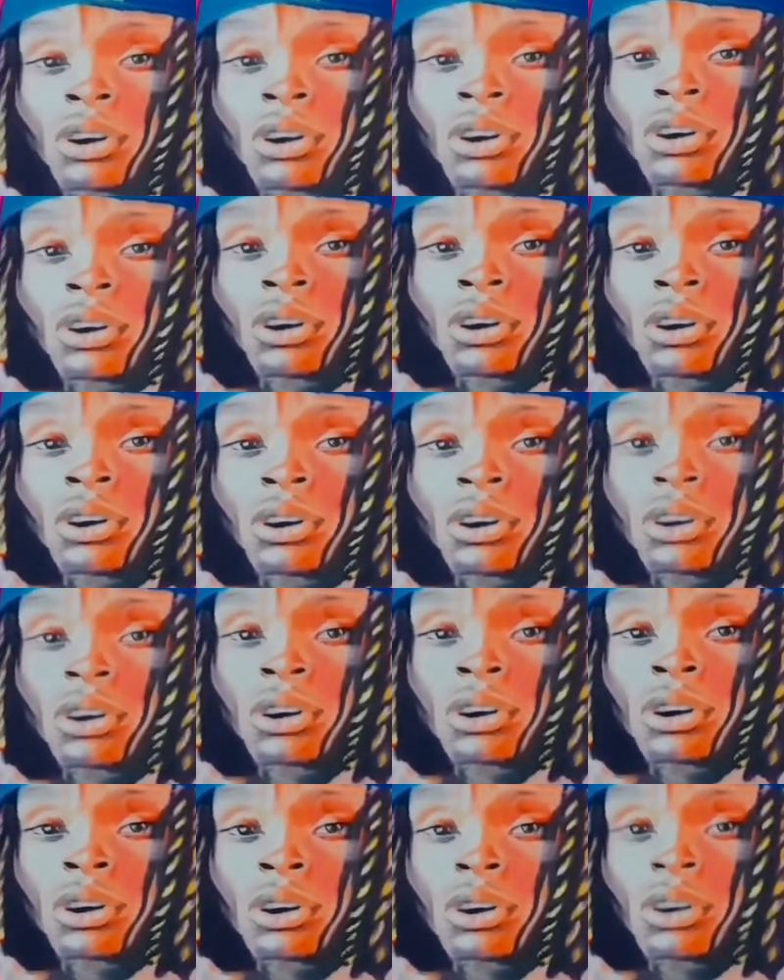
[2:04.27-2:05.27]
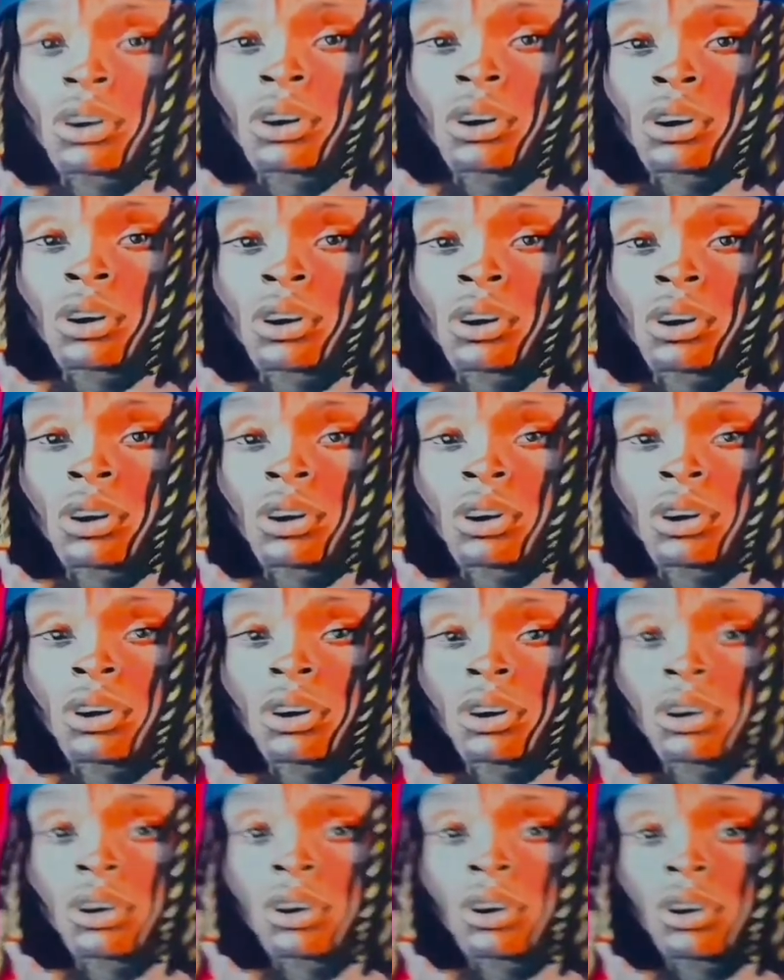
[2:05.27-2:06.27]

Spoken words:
Nothing is said.